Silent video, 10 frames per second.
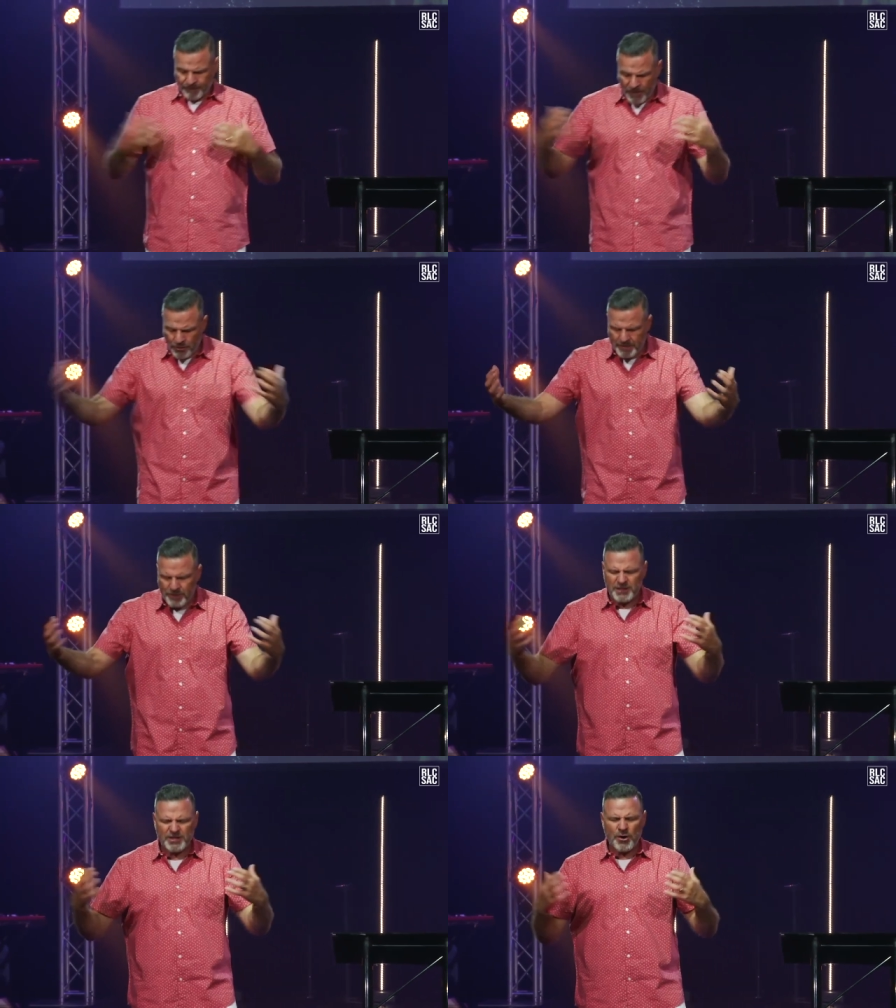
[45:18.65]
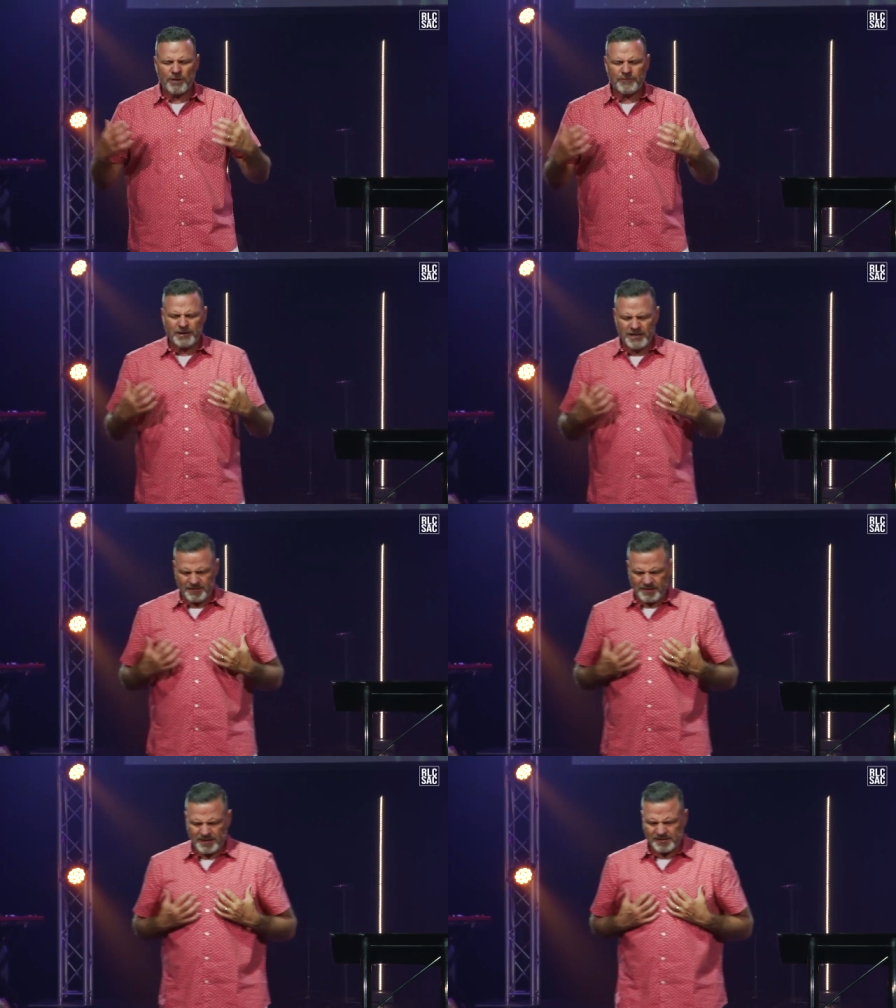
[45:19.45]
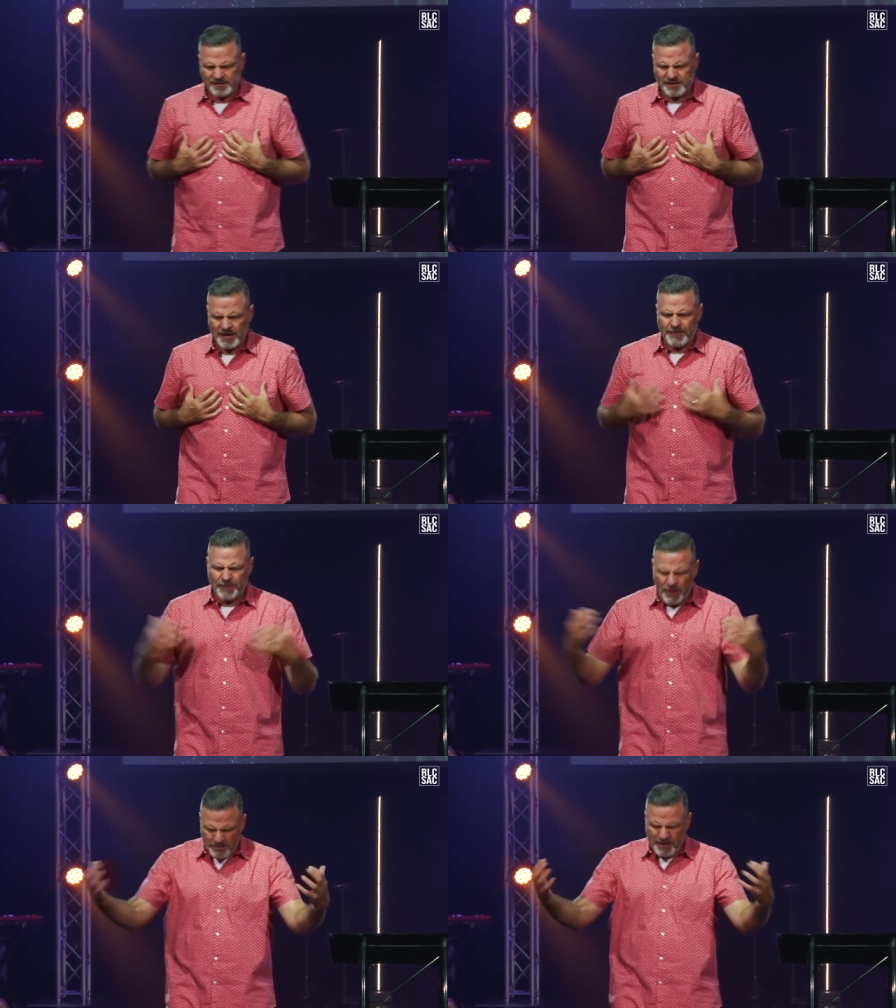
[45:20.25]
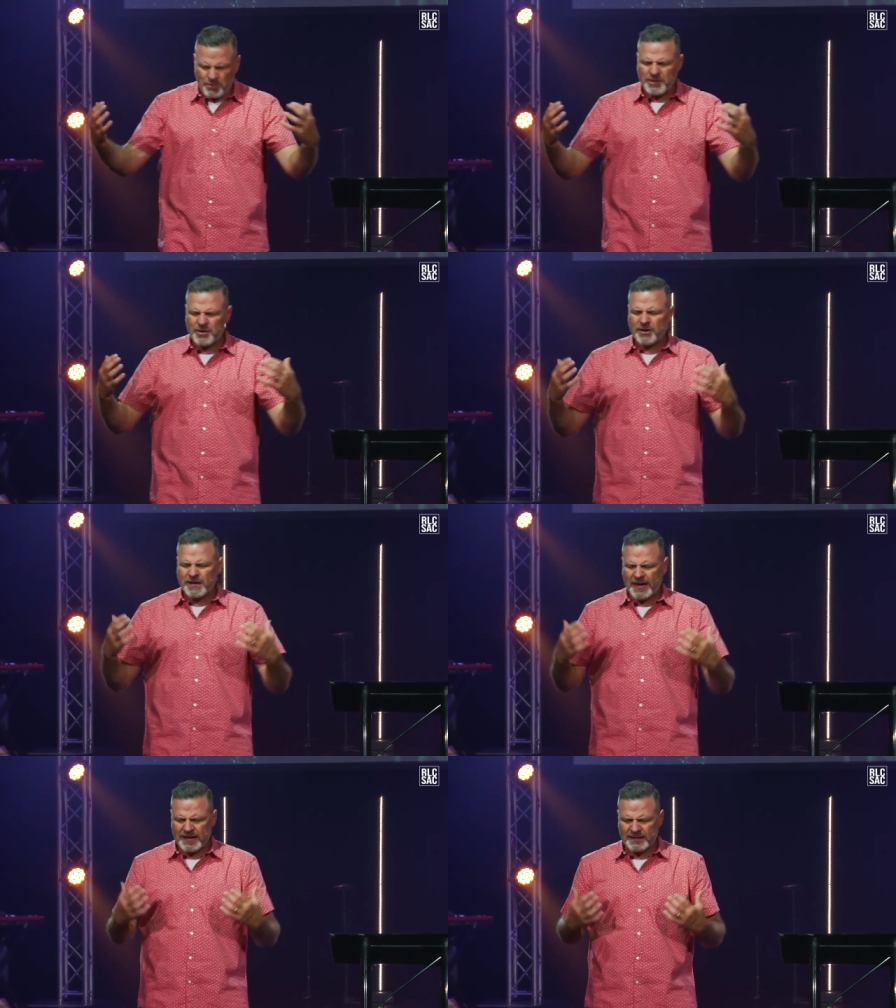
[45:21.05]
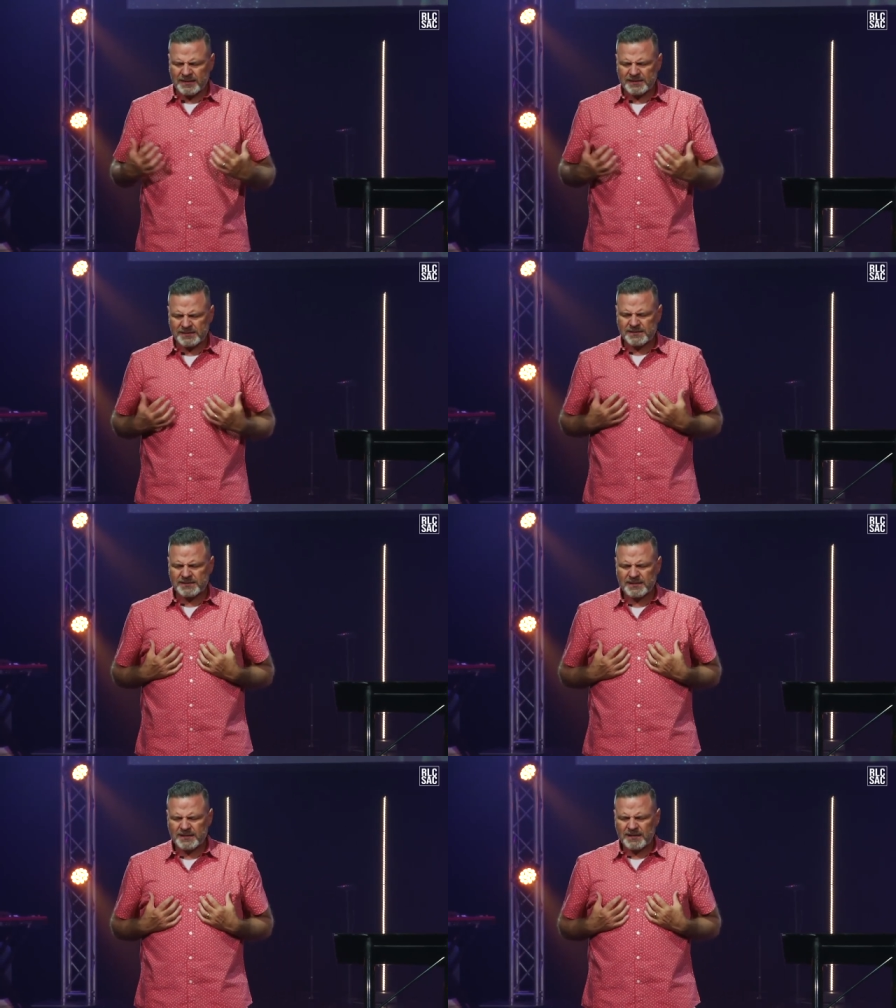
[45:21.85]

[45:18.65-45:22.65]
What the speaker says: Fill me with your forgiveness. Fill me with your kindness.